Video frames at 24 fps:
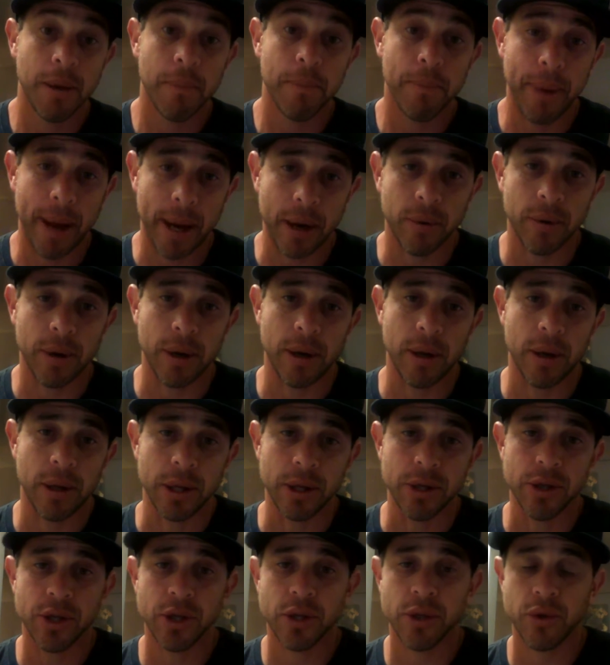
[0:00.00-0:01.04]
Background
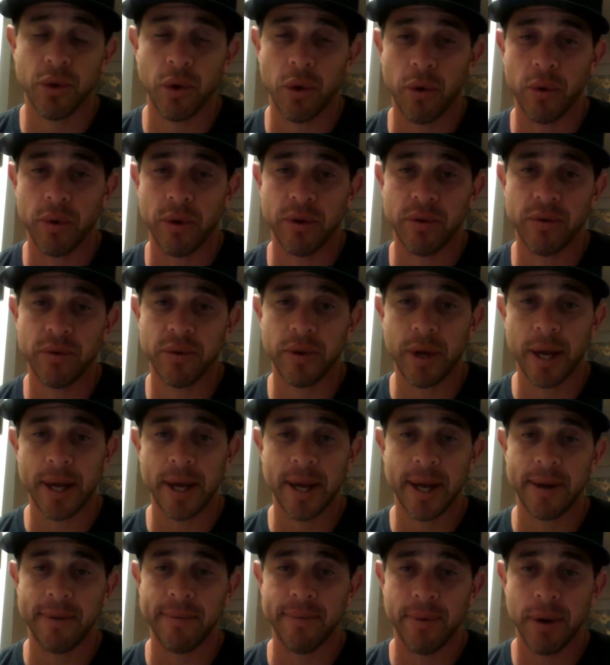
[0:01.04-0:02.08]
knowledge. So this I
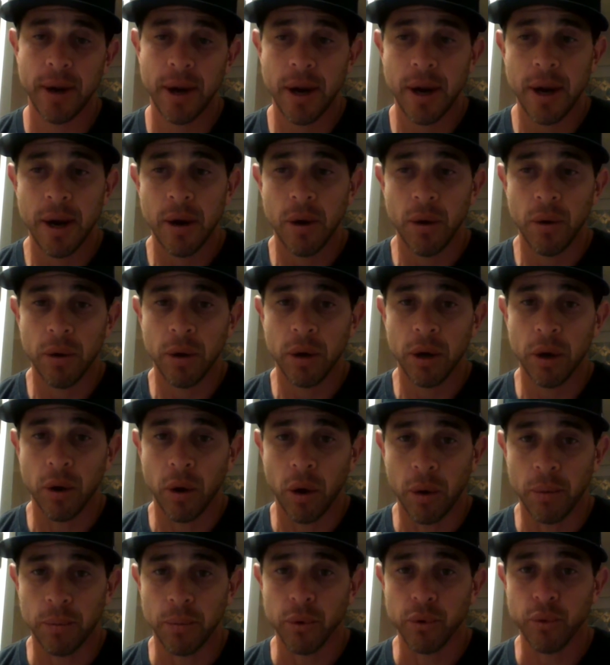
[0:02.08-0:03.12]
have
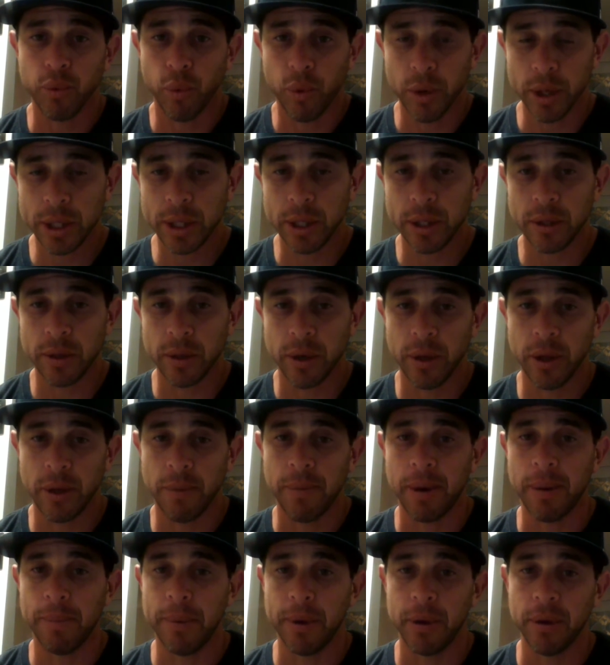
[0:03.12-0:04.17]
almost 1 year under
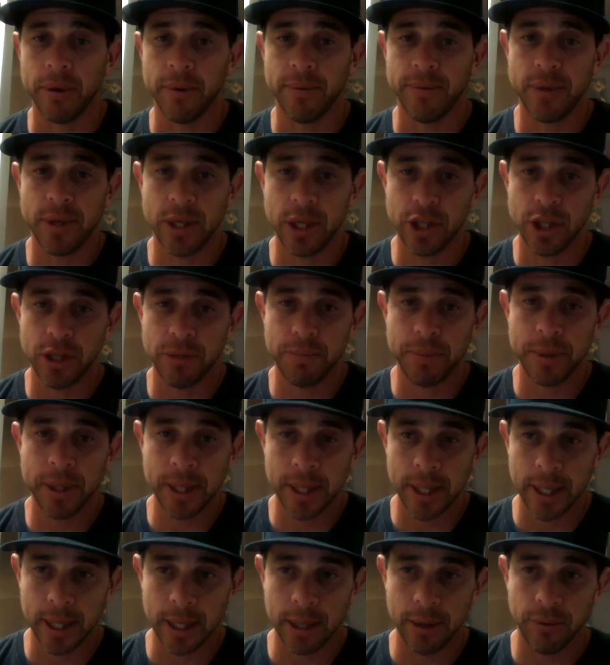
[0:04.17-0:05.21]
my belt of teaching
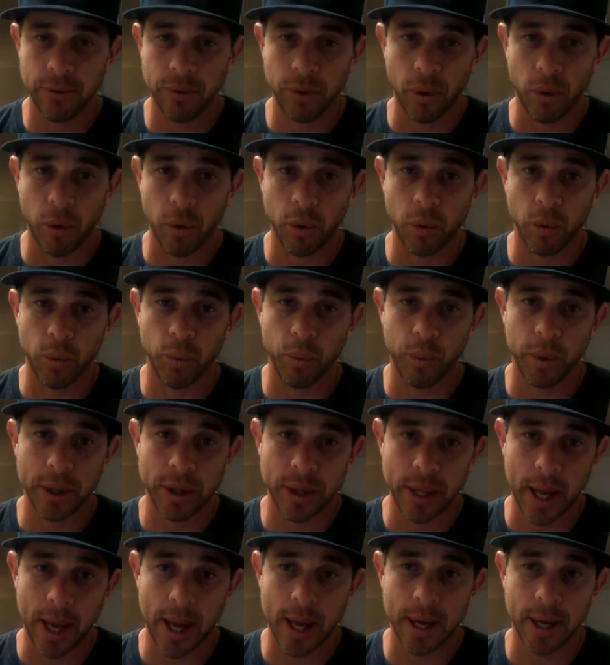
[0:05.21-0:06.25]
PE. So
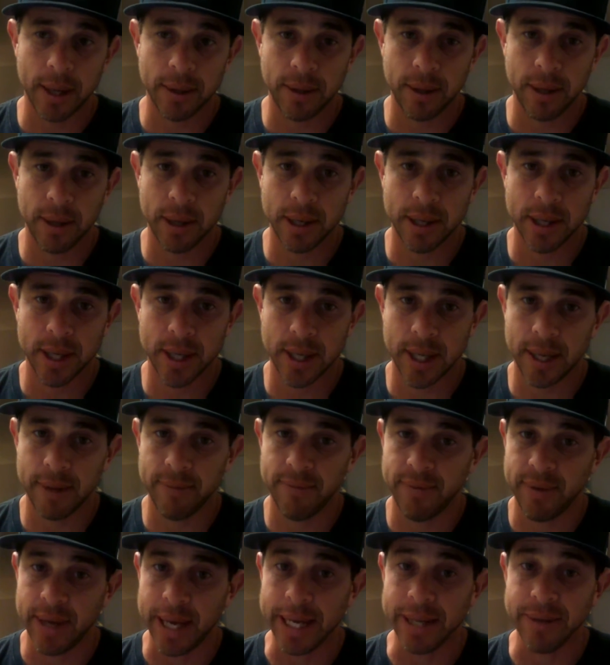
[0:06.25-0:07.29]
with that, I think
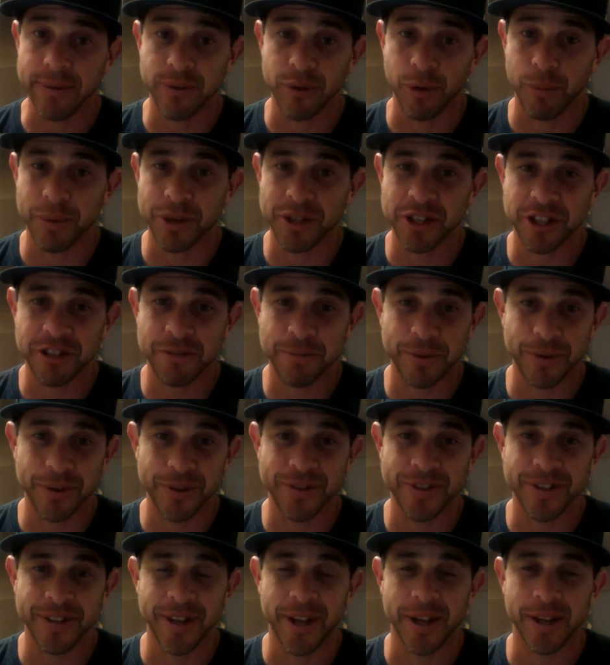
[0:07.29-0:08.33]
I've gained so much
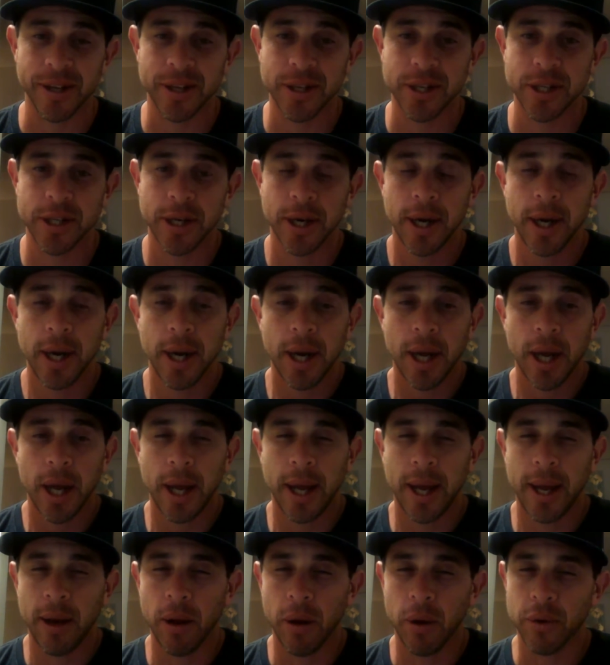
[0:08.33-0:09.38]
experience and knowledge,
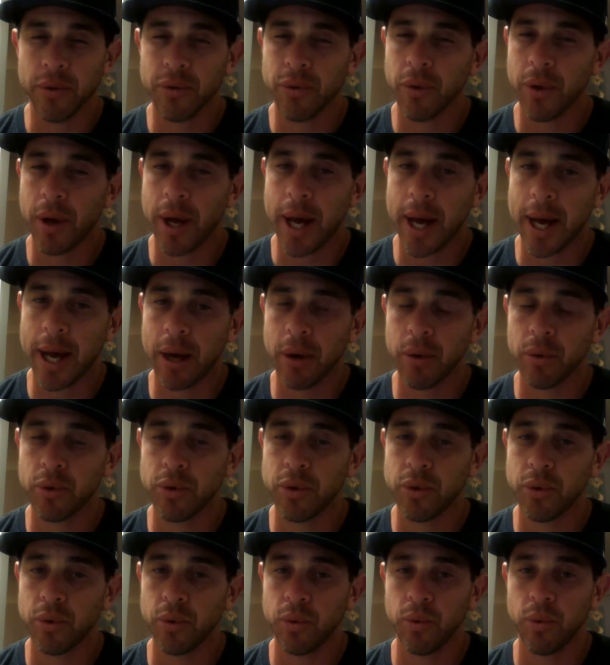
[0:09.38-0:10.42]
and also how
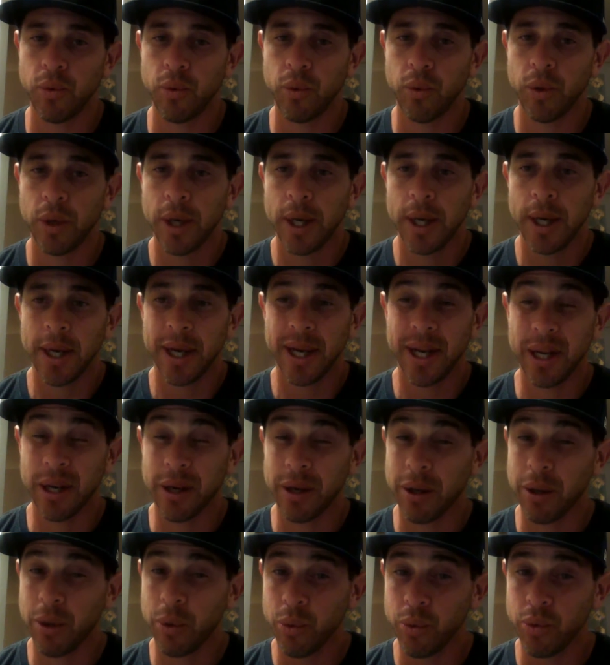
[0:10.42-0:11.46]
to
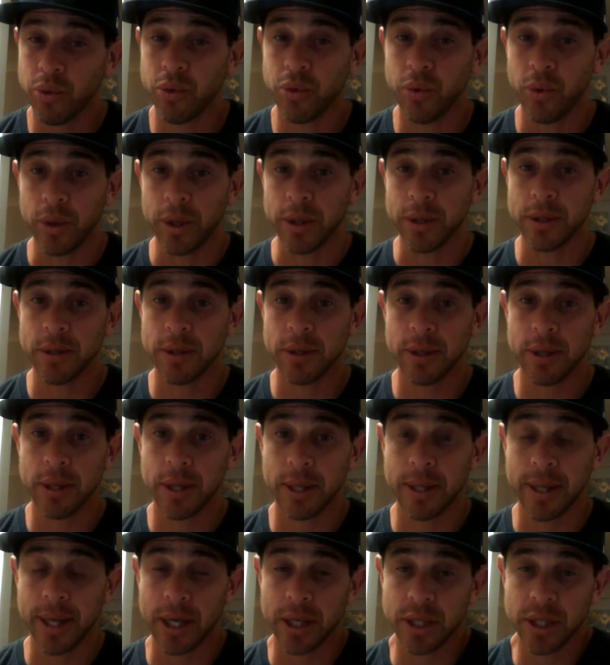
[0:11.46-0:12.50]
include students,
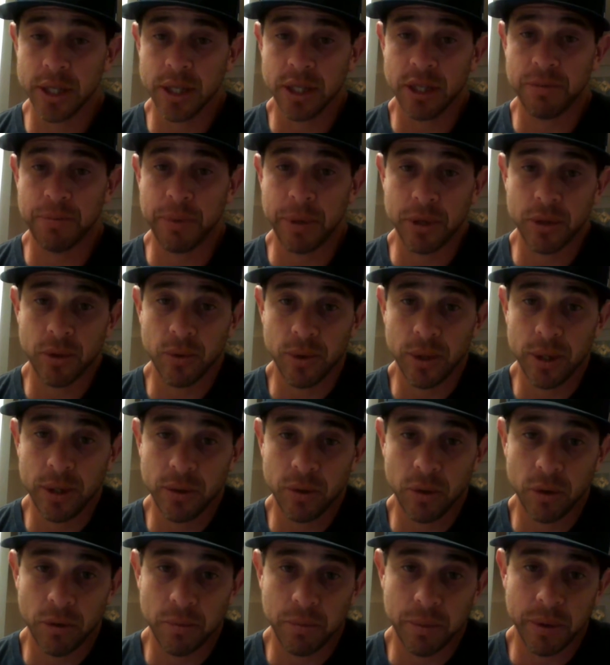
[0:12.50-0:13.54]
not just special needs
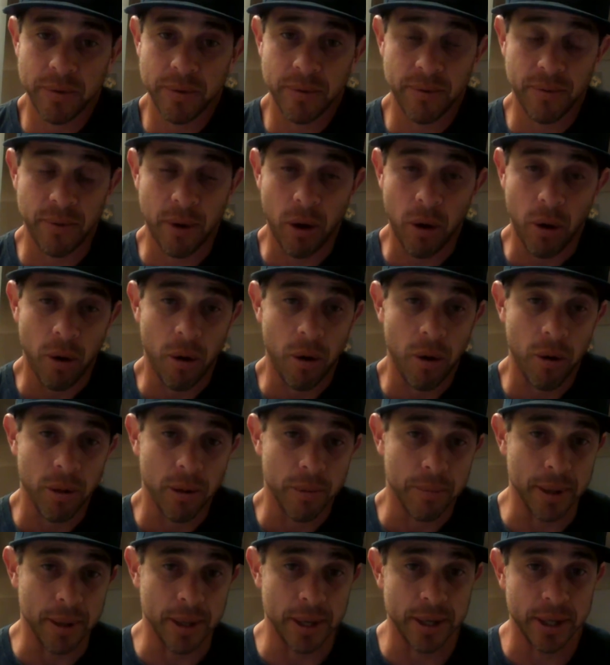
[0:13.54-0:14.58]
students, but all
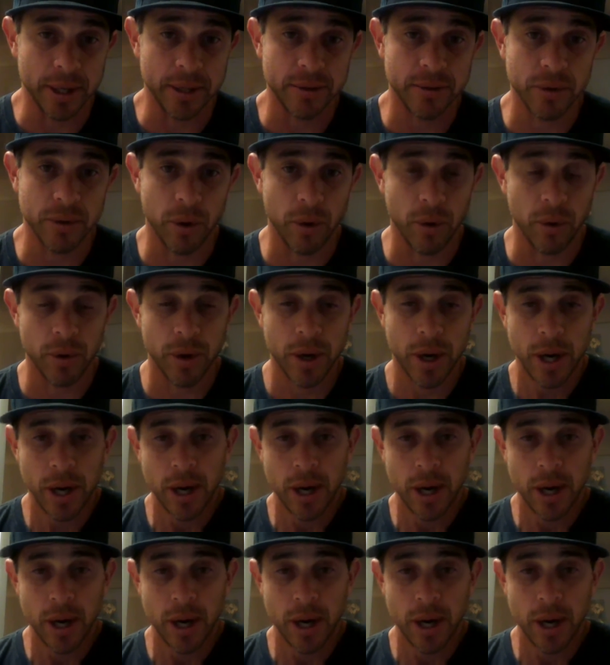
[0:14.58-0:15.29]
abilities. So,